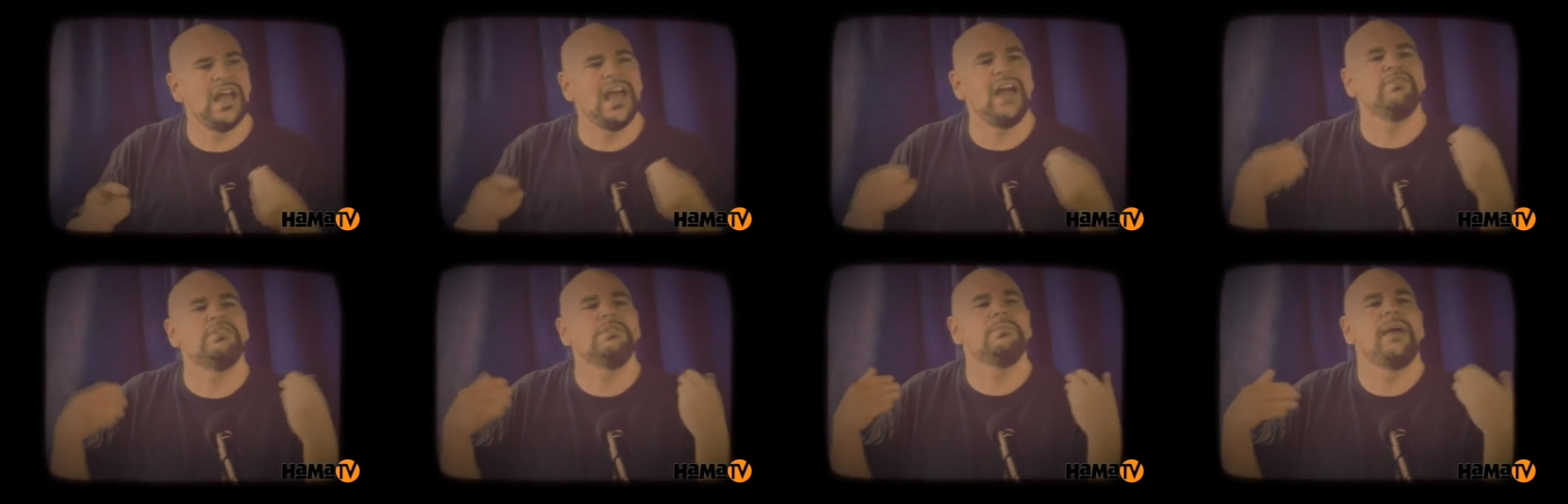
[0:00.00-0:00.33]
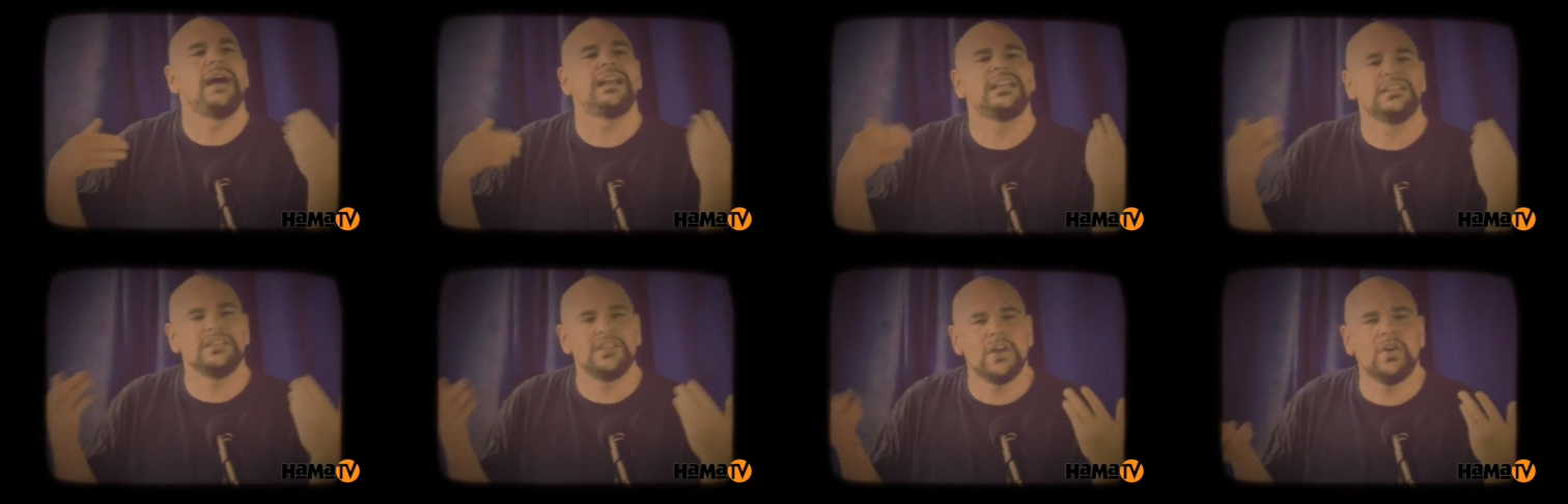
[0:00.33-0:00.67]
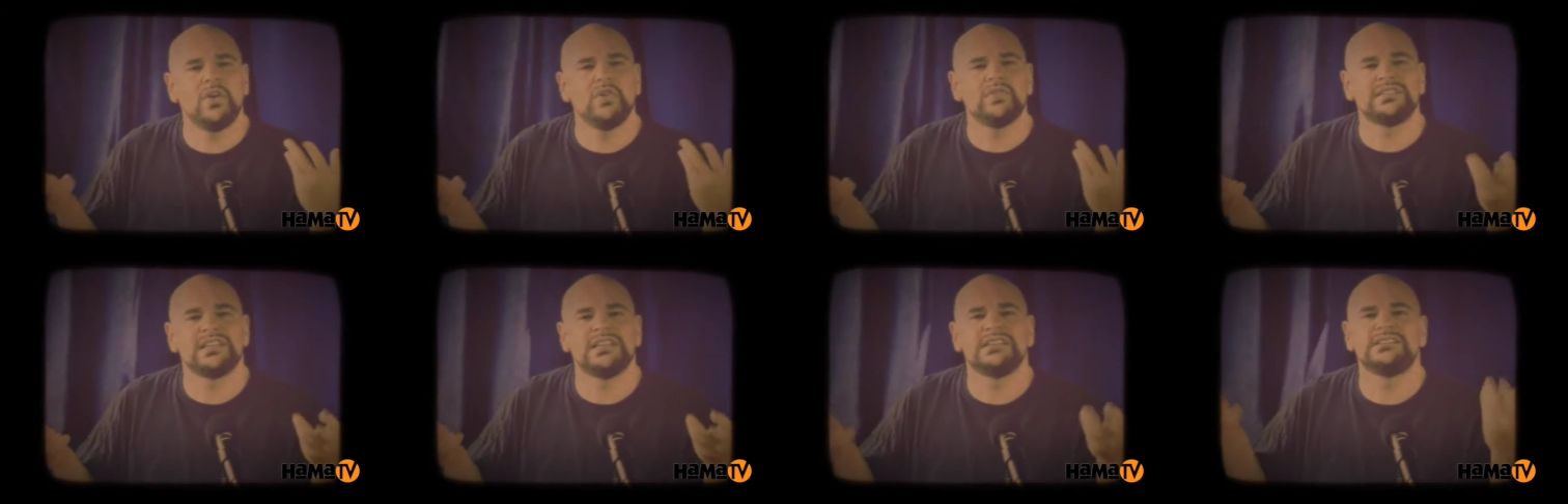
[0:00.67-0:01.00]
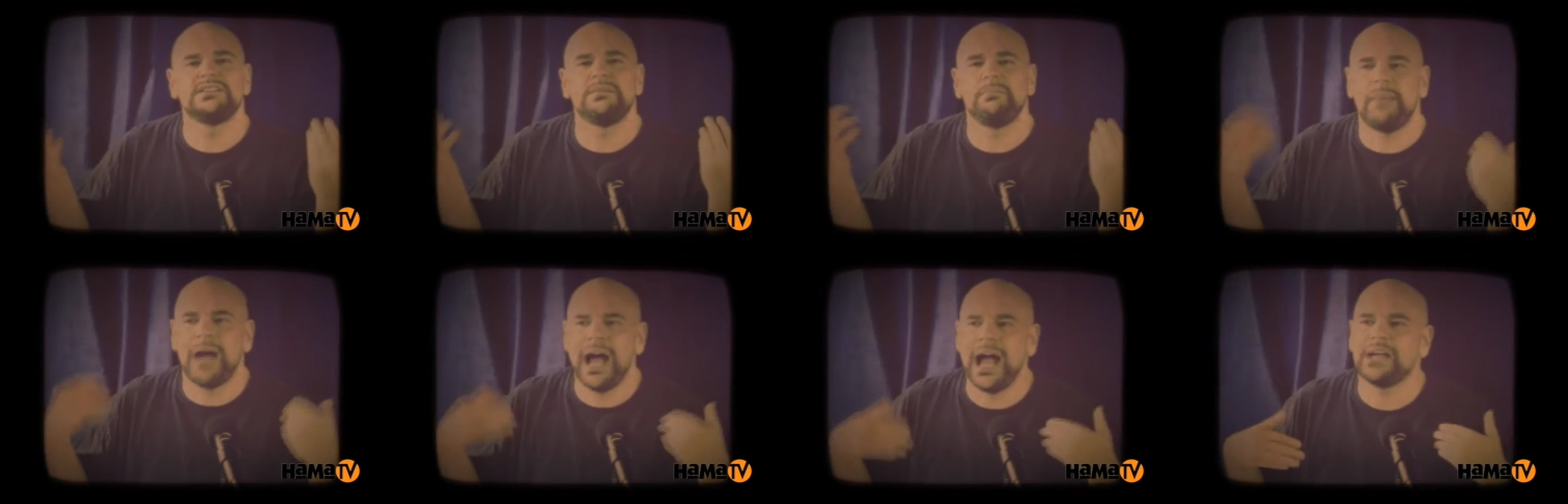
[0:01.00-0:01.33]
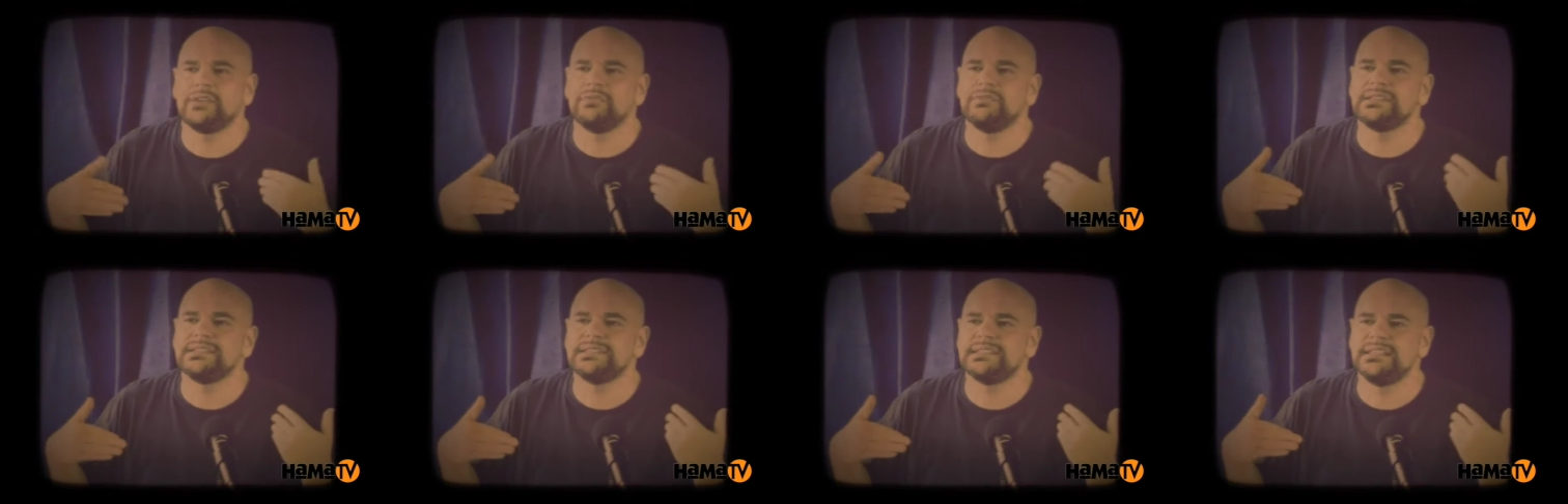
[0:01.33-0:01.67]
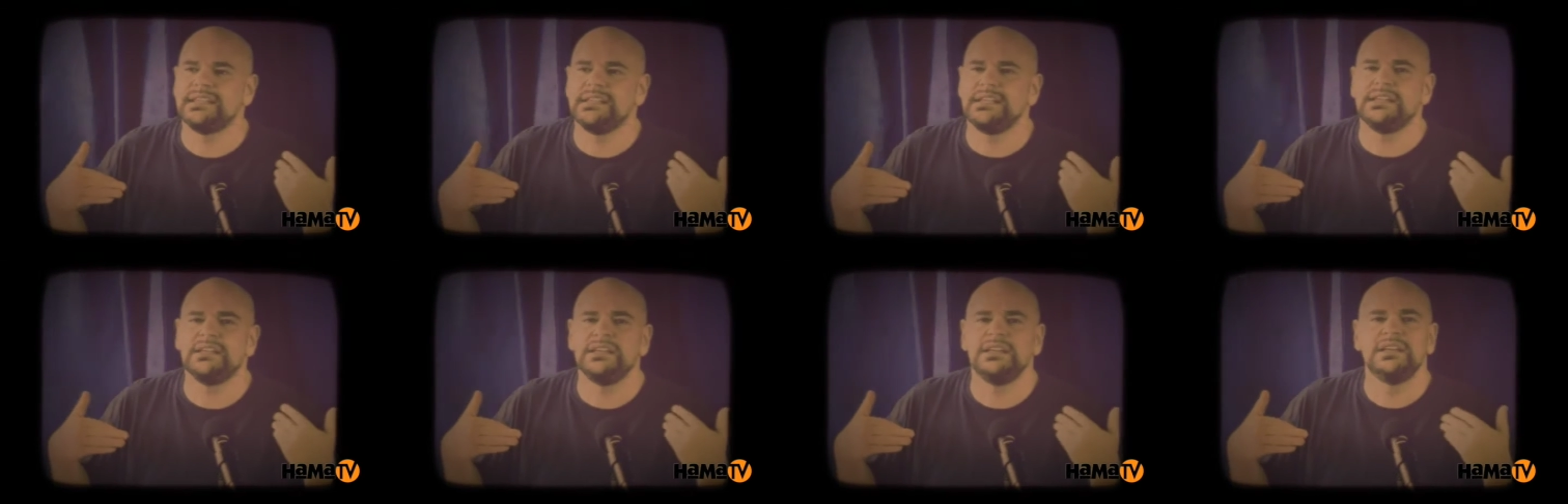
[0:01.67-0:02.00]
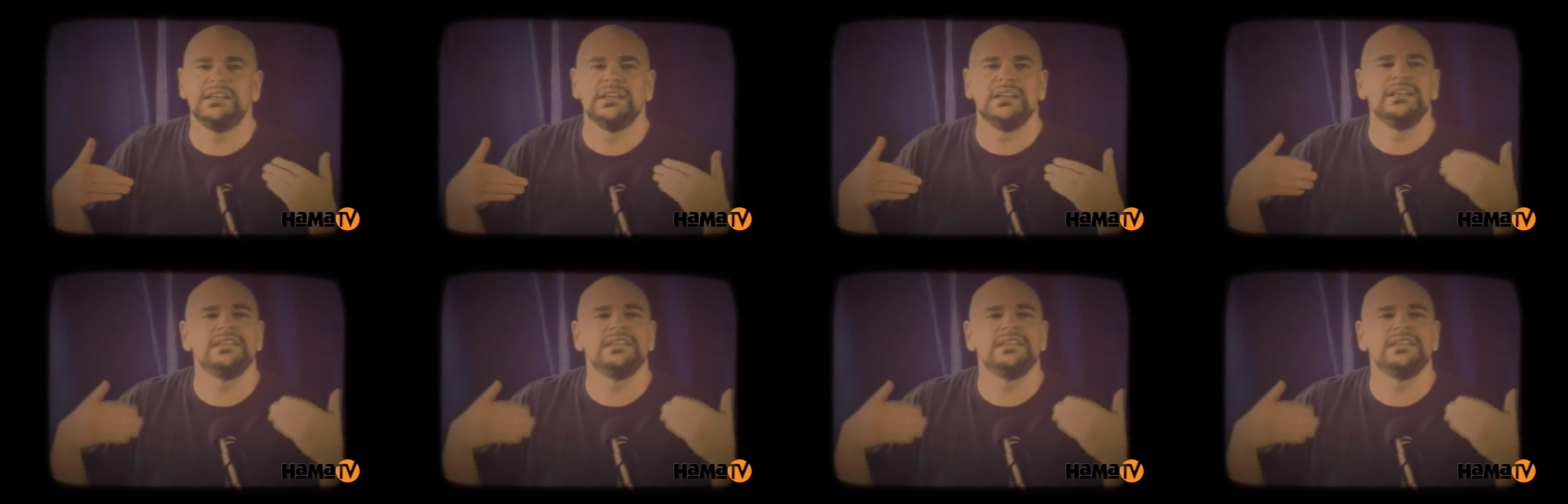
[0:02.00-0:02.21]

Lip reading: Everybody knows that democracy